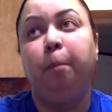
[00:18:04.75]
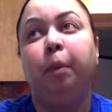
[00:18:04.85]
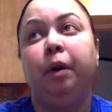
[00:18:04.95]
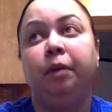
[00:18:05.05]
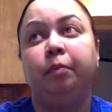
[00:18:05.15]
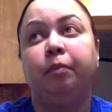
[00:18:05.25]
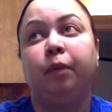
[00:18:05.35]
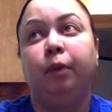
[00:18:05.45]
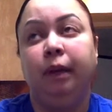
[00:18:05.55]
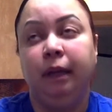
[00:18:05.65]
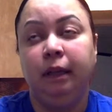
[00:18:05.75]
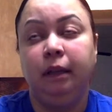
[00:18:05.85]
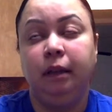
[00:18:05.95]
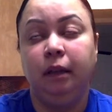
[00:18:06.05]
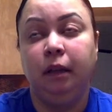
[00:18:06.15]
But when I
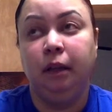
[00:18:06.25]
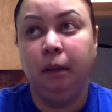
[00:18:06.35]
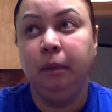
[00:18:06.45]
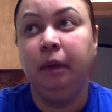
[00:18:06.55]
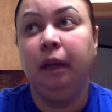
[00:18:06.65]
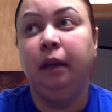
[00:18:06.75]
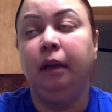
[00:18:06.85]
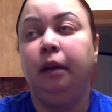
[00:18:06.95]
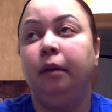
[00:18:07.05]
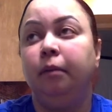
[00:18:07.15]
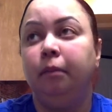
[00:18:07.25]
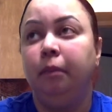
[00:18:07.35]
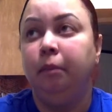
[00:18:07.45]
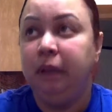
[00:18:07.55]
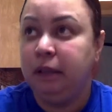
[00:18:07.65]
eliminated
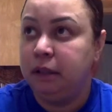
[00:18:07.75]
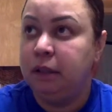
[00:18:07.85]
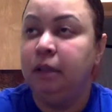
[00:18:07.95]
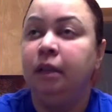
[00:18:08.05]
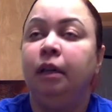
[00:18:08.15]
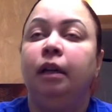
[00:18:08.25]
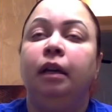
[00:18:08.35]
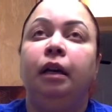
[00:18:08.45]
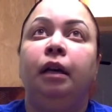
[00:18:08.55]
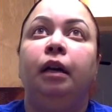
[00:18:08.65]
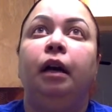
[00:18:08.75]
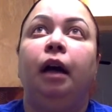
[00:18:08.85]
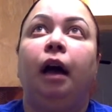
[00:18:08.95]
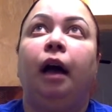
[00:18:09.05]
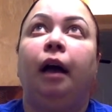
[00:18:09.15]
meat,
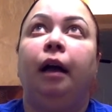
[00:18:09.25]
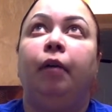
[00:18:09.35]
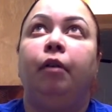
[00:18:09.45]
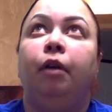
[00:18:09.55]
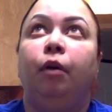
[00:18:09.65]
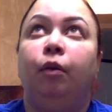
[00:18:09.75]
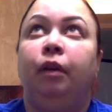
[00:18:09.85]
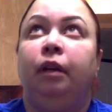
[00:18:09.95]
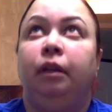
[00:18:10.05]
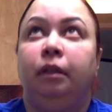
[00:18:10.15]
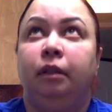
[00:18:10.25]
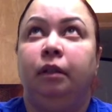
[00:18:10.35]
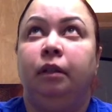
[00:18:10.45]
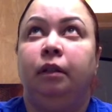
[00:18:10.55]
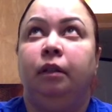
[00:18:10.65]
when I
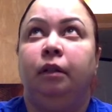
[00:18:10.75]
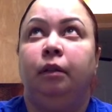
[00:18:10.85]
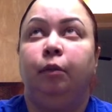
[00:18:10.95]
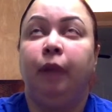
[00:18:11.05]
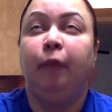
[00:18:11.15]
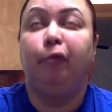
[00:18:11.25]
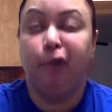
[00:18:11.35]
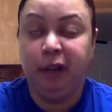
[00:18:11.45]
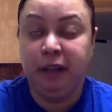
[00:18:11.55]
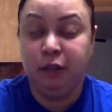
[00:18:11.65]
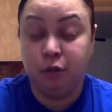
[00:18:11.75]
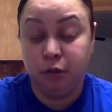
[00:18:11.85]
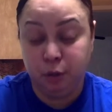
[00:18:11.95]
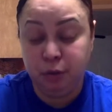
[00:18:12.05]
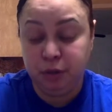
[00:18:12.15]

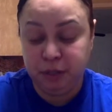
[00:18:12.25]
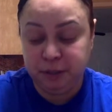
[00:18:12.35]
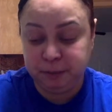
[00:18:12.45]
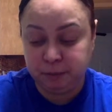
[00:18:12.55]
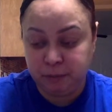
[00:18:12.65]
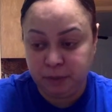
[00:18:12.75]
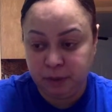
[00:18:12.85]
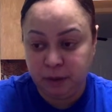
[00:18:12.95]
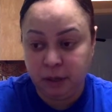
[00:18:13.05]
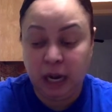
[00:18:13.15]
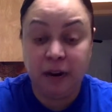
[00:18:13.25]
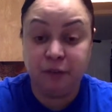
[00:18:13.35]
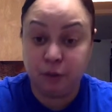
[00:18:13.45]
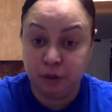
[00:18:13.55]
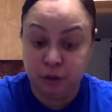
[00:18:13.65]
reintroduced it
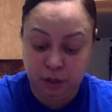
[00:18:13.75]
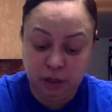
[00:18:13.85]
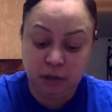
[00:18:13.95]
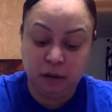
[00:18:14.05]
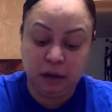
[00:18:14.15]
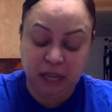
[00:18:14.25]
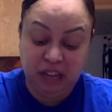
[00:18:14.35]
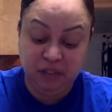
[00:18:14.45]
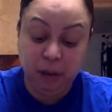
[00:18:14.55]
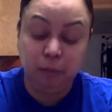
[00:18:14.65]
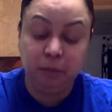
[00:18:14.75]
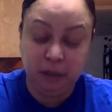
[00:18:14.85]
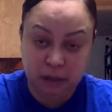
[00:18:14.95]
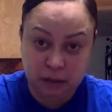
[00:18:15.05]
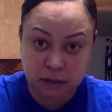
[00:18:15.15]
after the year I gave up
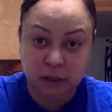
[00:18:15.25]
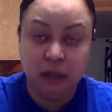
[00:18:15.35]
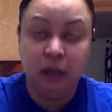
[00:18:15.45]
meat,